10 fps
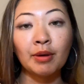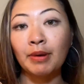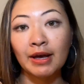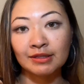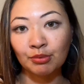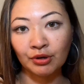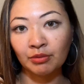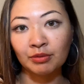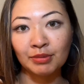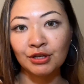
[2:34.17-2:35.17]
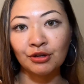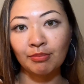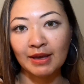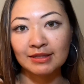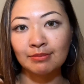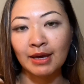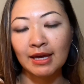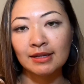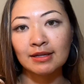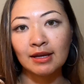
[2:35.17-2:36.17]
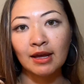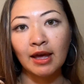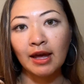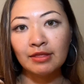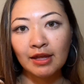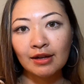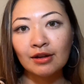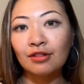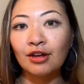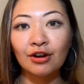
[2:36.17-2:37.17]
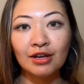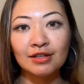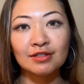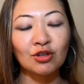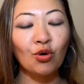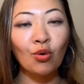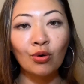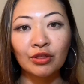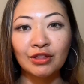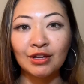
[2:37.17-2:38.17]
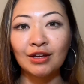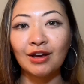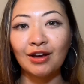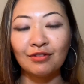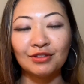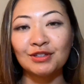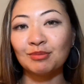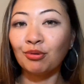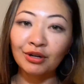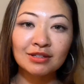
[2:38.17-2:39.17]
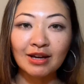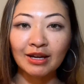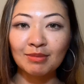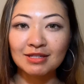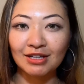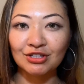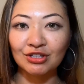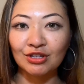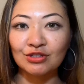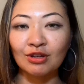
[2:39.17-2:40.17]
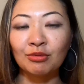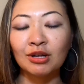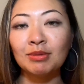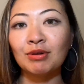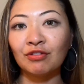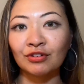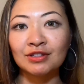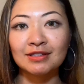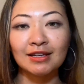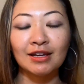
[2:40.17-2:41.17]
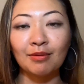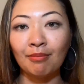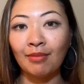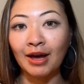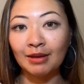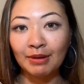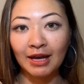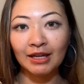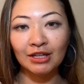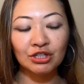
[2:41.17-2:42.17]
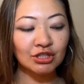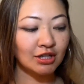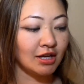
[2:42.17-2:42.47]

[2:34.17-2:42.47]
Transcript: passport would be your best bet. And then there is the whole thing of the supporting documentation. So I'm going to be referencing my package.